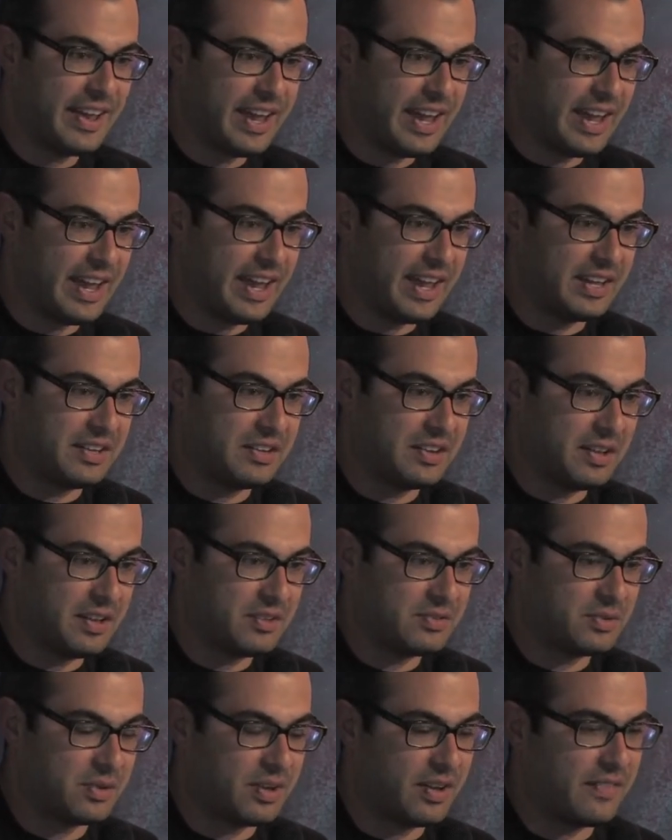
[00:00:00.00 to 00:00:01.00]
and
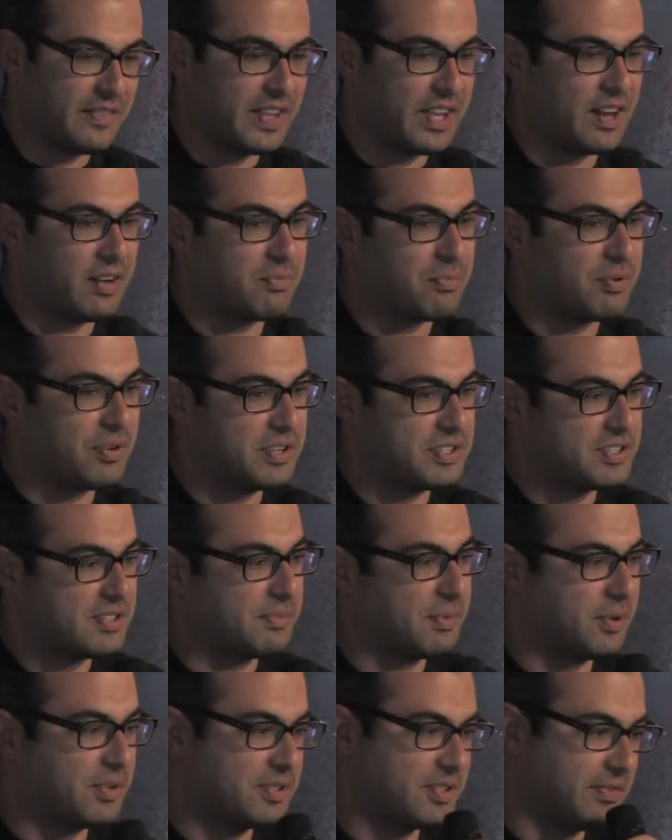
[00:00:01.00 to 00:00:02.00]
sort of a lot of
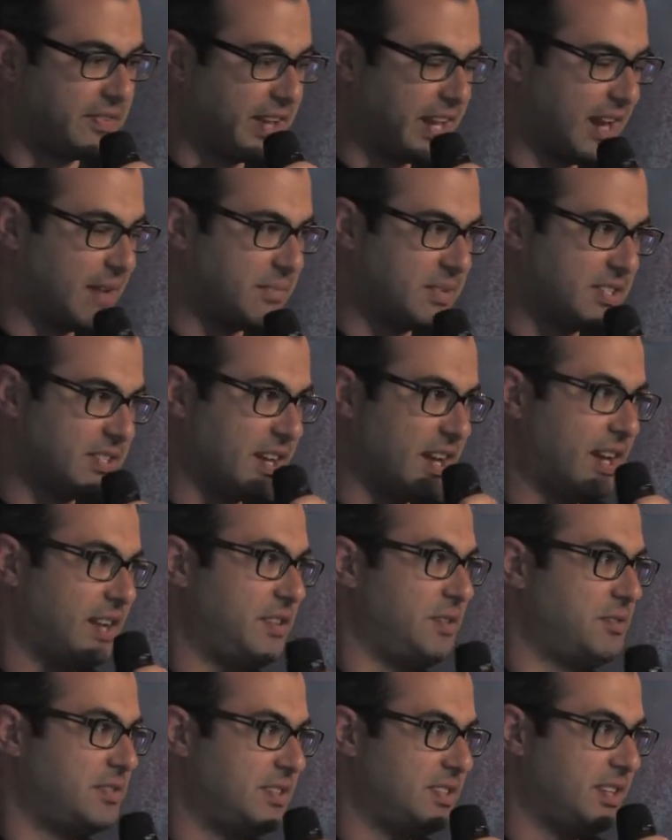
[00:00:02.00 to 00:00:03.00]
principles of game
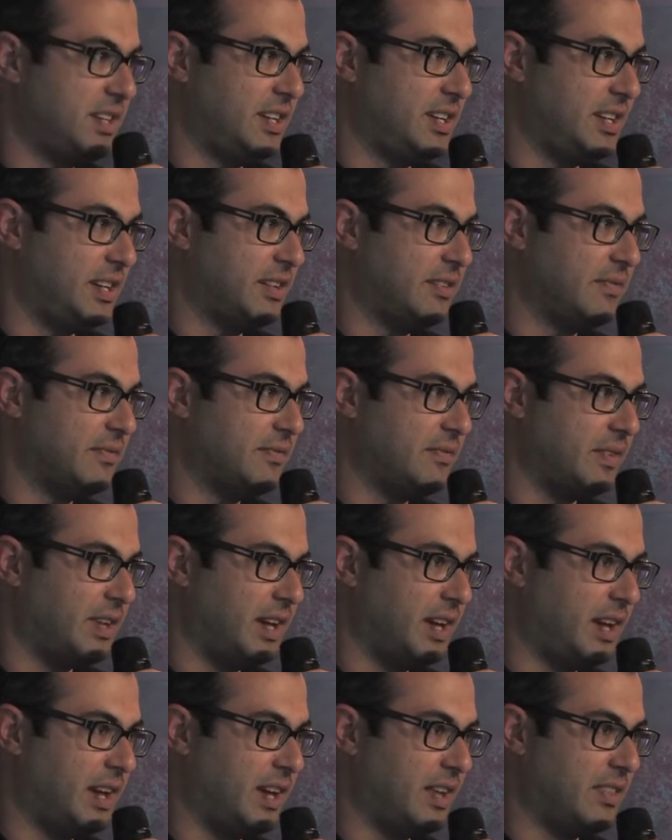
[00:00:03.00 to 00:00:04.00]
design you see
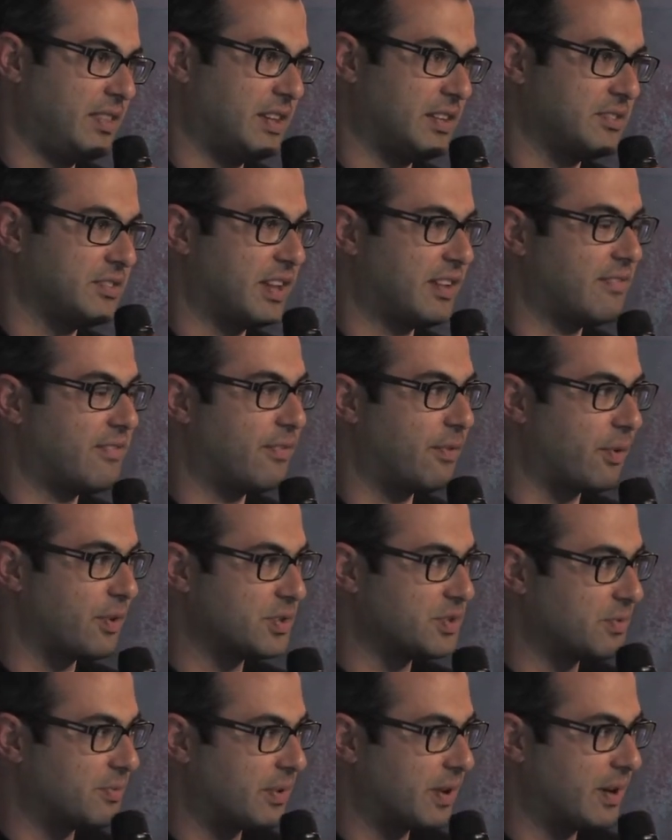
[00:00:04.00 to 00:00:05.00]
in things like
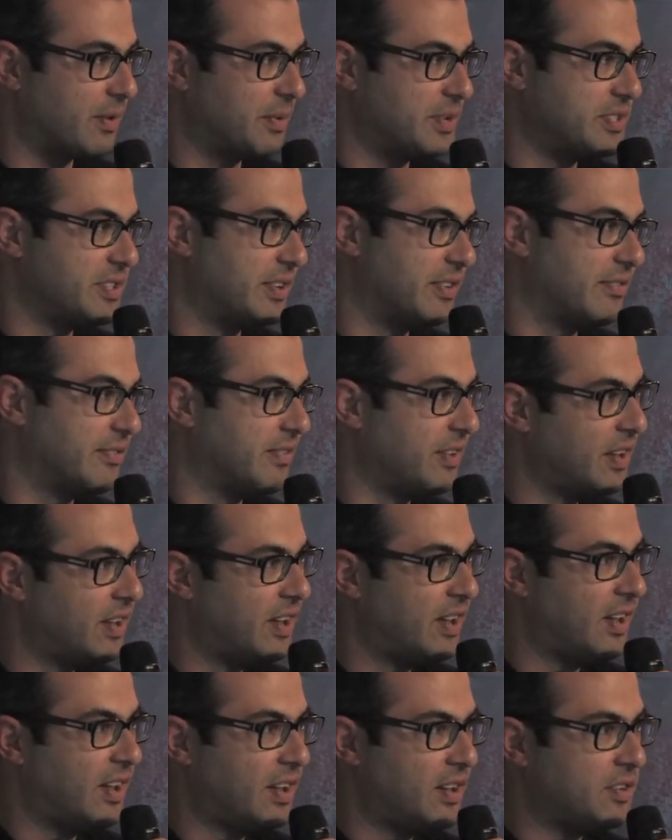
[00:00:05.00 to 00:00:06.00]
Foursquare, which have
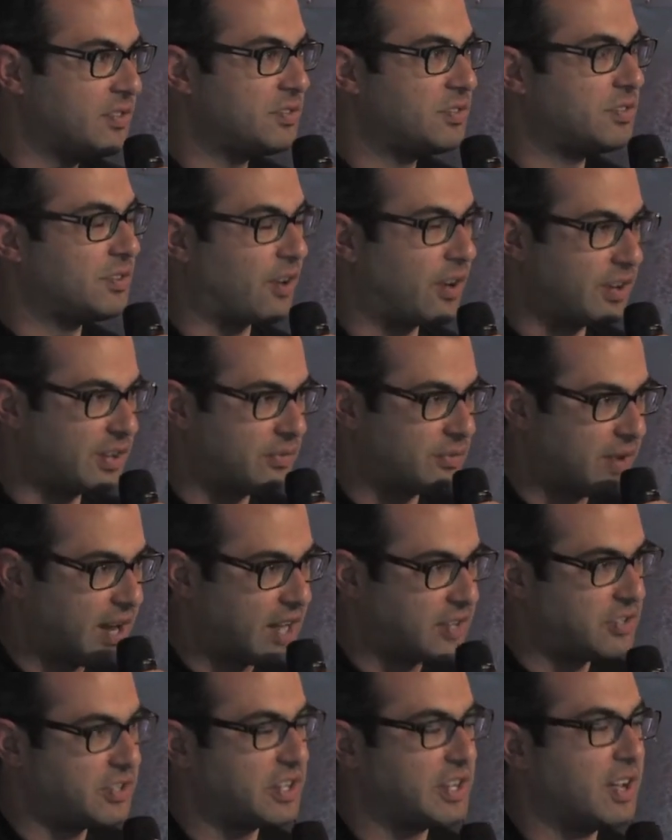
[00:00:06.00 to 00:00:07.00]
started
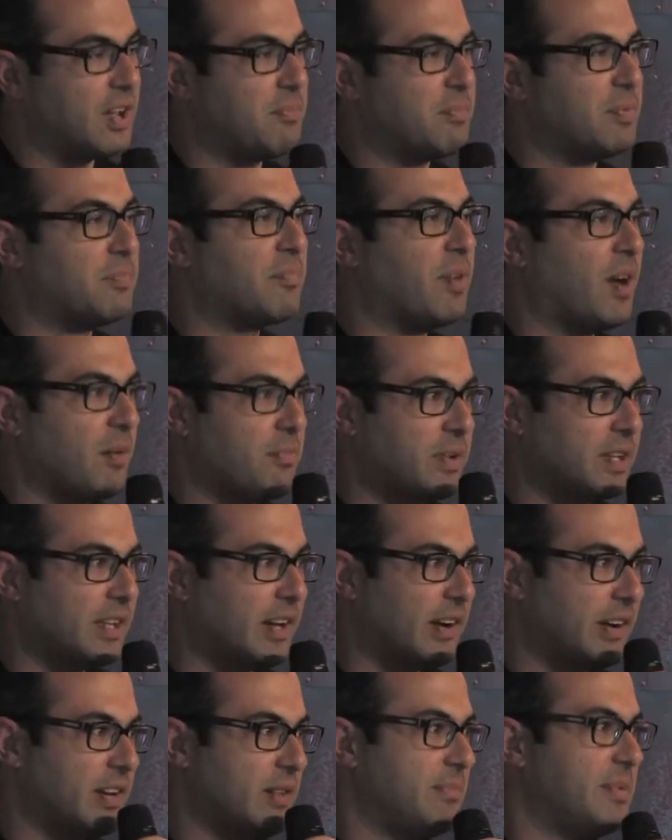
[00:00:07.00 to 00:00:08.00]
ratcheting up in
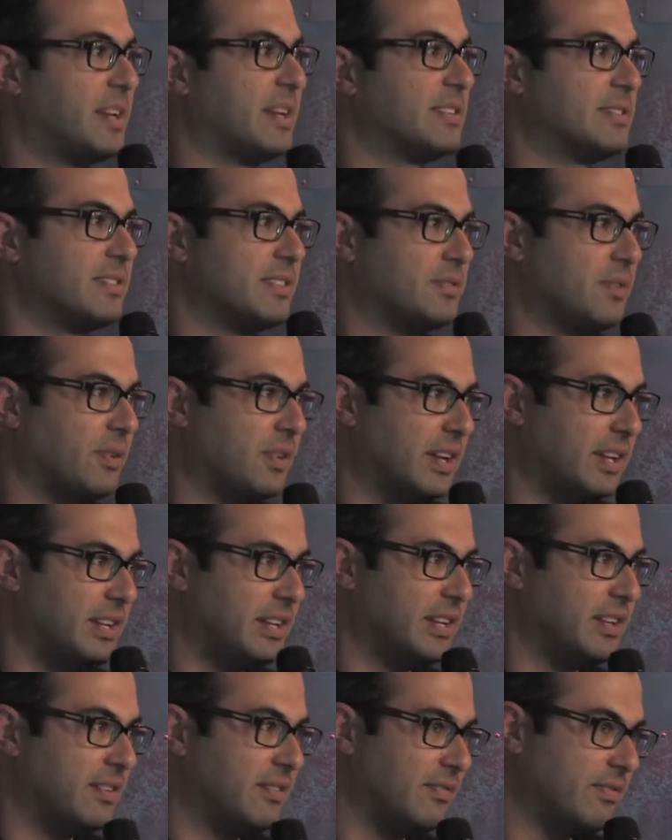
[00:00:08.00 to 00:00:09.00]
popularity because this whole
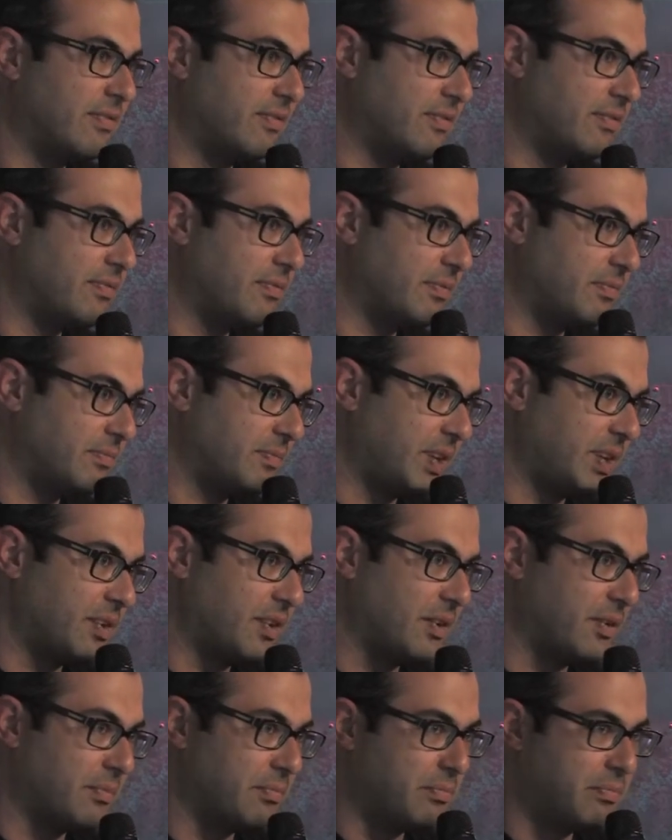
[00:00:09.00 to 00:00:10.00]
idea of you
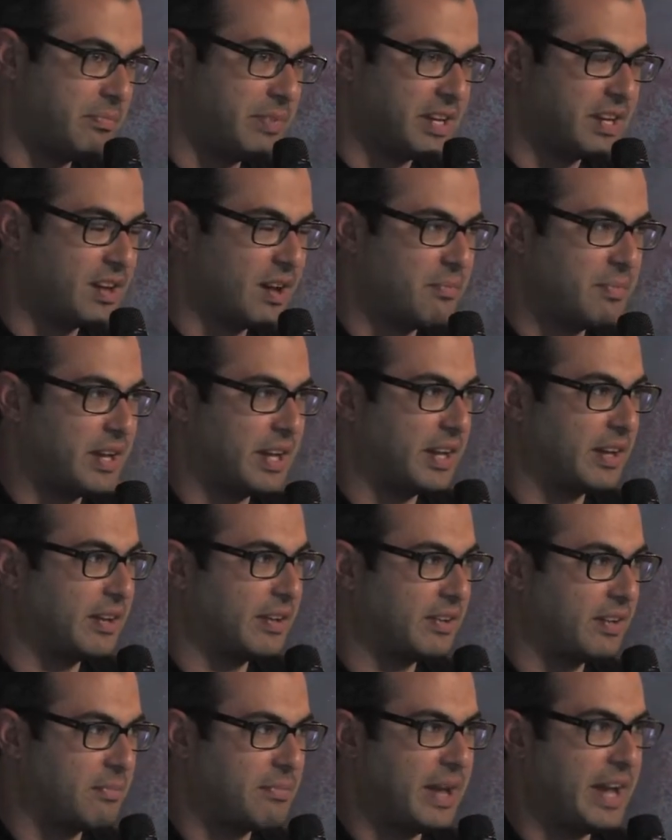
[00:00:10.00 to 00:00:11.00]
know becoming
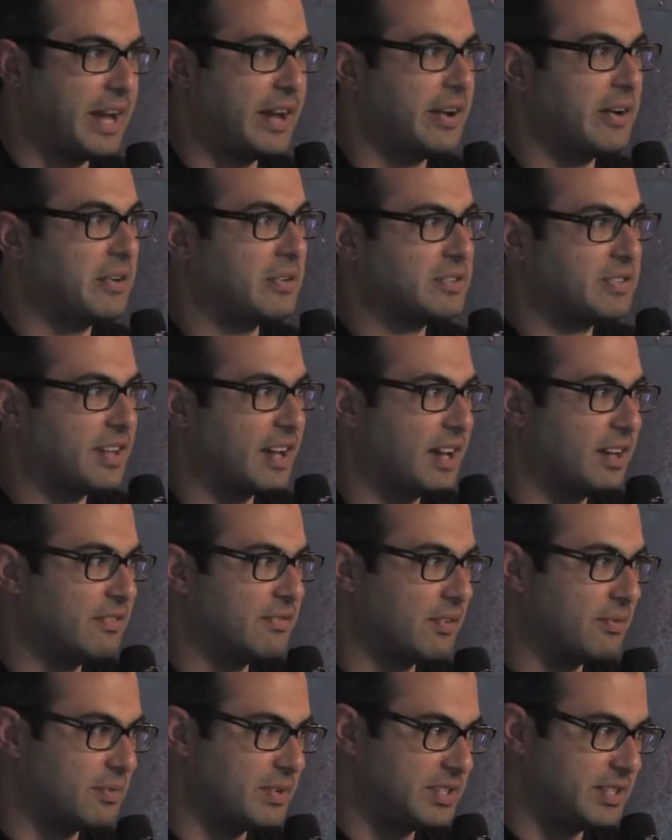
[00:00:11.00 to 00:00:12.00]
a mayor it's kind
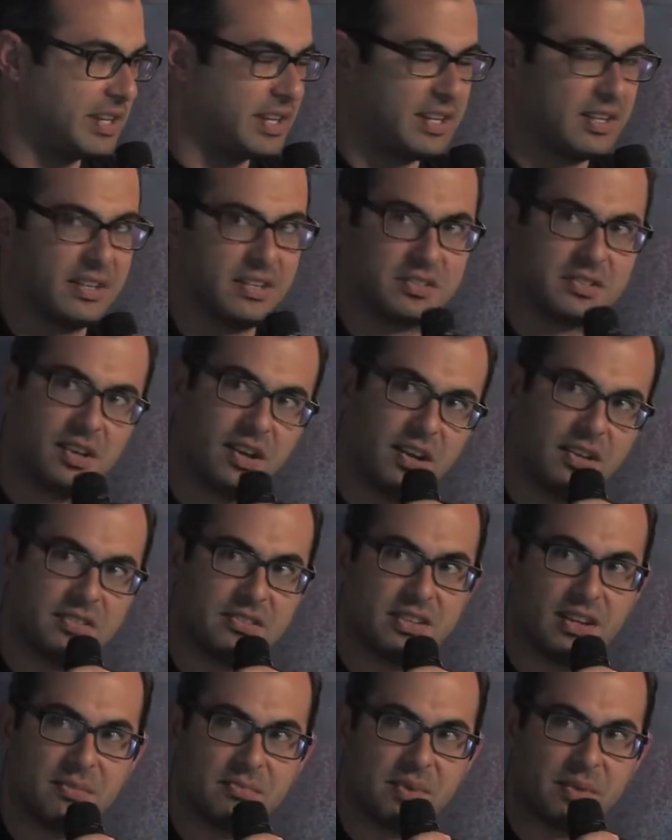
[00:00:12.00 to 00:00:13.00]
of a ridiculous
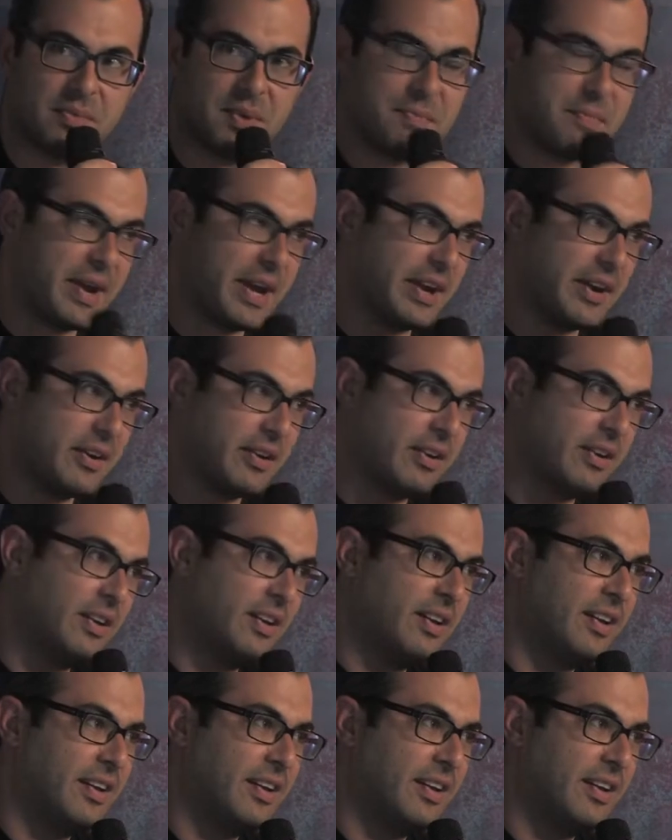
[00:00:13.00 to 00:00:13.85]
concept i'm the mayor